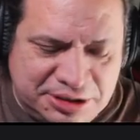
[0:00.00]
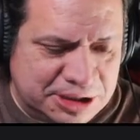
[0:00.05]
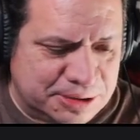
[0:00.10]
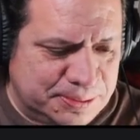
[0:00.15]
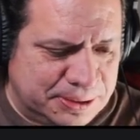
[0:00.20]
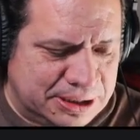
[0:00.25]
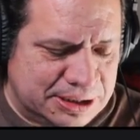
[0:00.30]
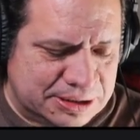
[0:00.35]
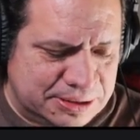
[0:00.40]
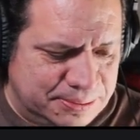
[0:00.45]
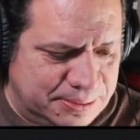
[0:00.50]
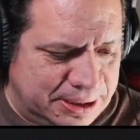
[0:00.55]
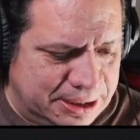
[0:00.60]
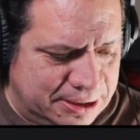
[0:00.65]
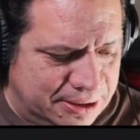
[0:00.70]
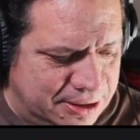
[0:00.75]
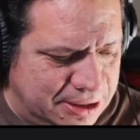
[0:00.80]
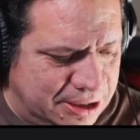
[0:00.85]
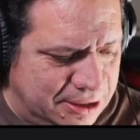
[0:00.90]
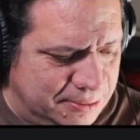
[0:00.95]
Just because of
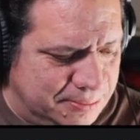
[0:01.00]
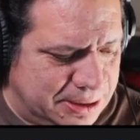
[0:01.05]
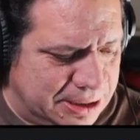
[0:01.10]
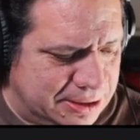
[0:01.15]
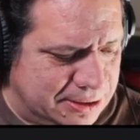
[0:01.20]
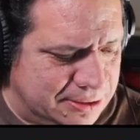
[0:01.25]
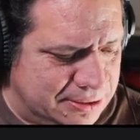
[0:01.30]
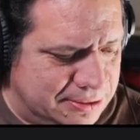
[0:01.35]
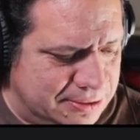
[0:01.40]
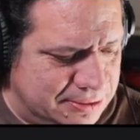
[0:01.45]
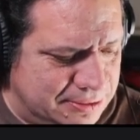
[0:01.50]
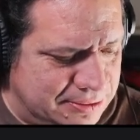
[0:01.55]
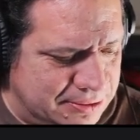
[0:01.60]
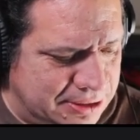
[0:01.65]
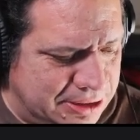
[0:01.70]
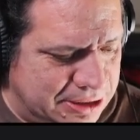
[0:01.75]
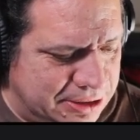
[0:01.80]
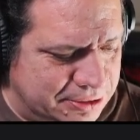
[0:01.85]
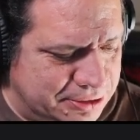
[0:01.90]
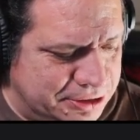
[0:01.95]
my thing about,
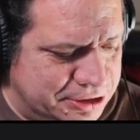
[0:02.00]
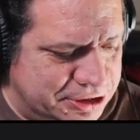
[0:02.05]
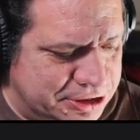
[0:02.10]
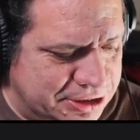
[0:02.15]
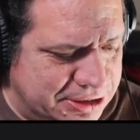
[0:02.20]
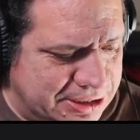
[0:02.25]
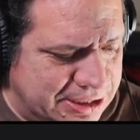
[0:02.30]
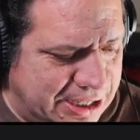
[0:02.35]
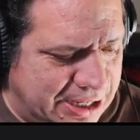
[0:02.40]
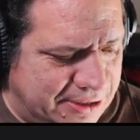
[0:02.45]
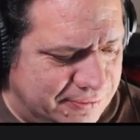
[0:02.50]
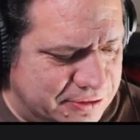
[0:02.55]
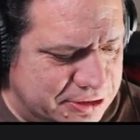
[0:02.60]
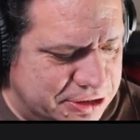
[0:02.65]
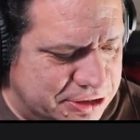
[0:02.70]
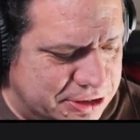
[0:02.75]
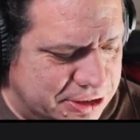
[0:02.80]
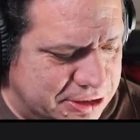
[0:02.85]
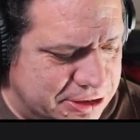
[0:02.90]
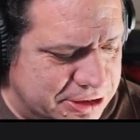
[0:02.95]
you shouldn't have a
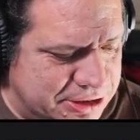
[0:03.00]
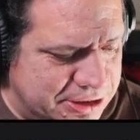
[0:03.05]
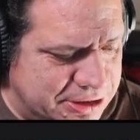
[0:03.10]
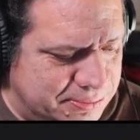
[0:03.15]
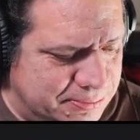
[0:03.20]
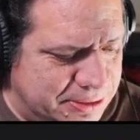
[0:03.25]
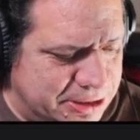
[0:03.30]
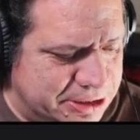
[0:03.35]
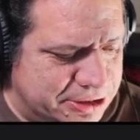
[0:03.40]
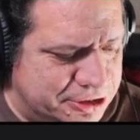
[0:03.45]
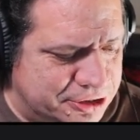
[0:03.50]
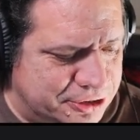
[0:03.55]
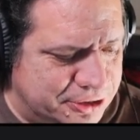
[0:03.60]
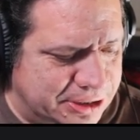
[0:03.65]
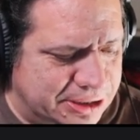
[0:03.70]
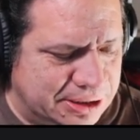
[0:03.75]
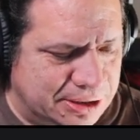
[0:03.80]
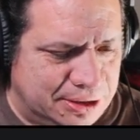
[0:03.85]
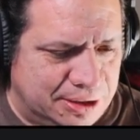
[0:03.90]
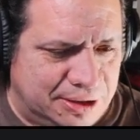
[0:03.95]
judge
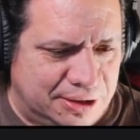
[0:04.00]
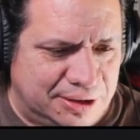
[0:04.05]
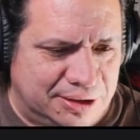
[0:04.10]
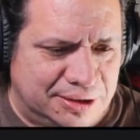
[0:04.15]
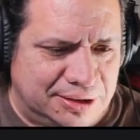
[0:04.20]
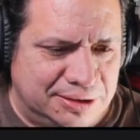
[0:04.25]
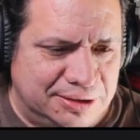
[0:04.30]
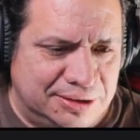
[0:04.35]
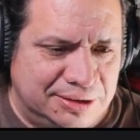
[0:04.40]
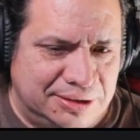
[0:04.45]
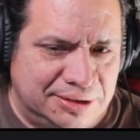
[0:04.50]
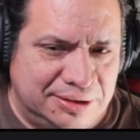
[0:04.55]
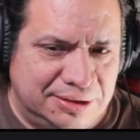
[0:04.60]
administering the law.